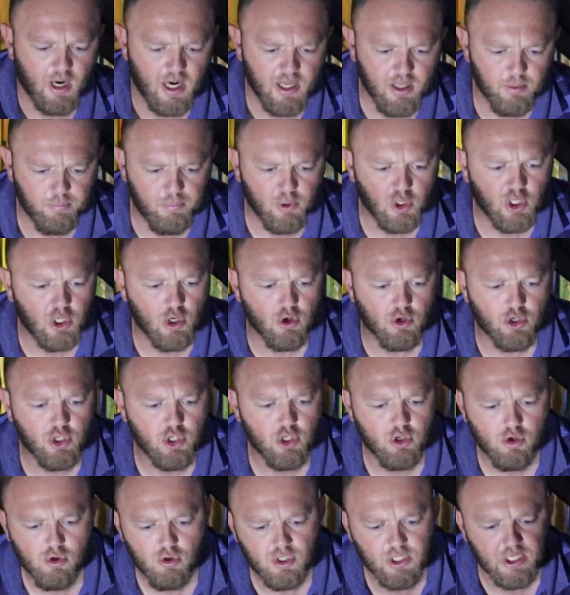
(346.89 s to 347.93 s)
either put your
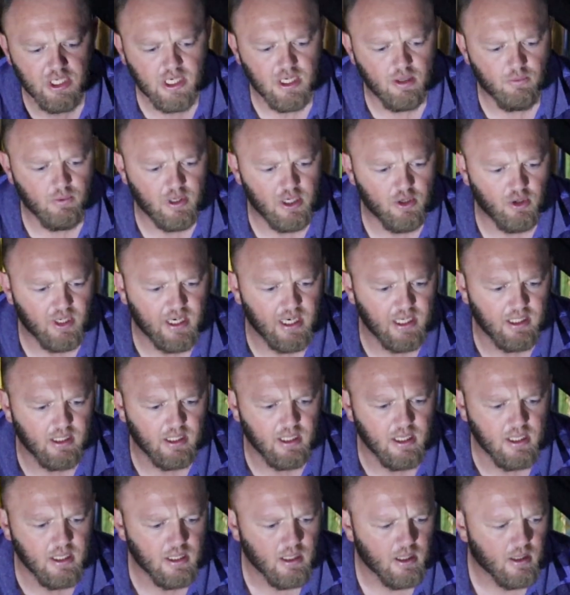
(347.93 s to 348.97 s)
shoes in when you get
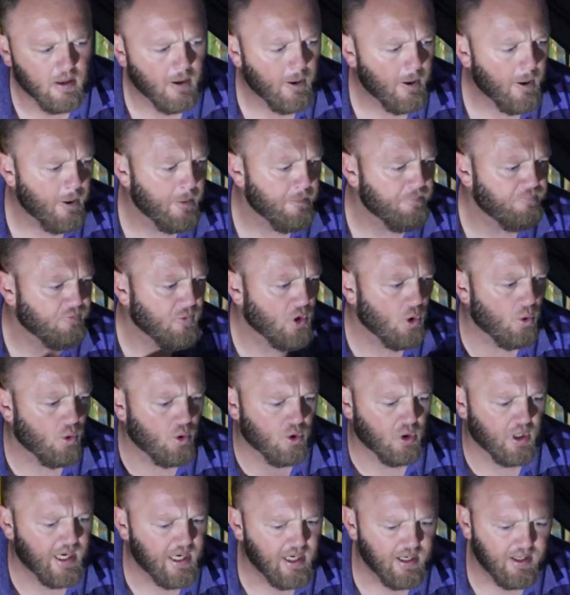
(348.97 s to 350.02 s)
in
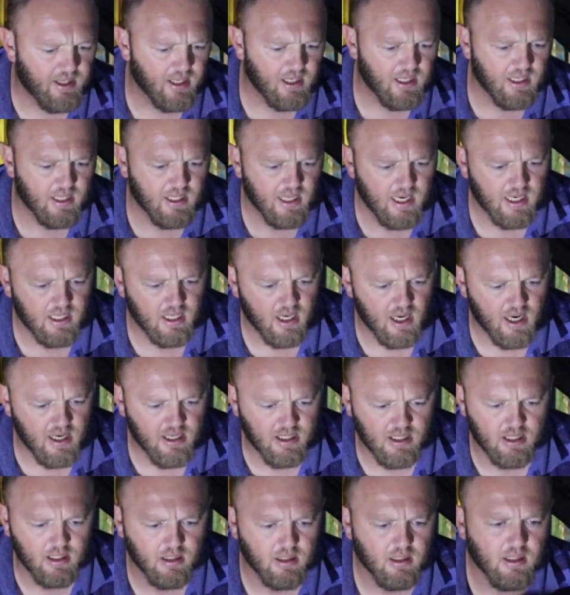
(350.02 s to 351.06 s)
or anything in that
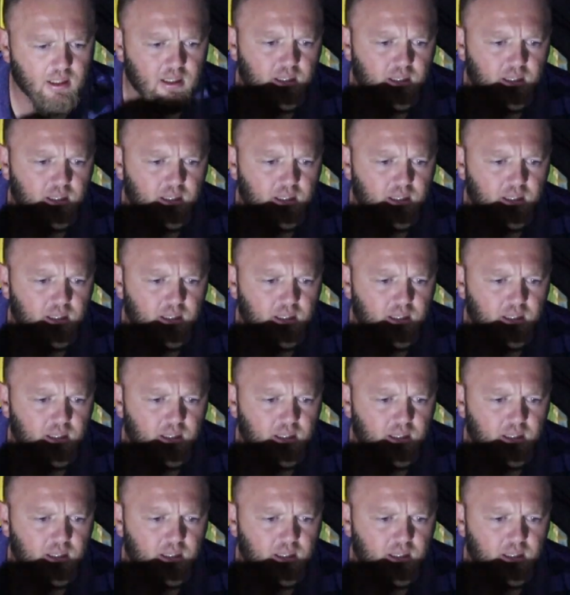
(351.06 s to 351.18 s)
lines.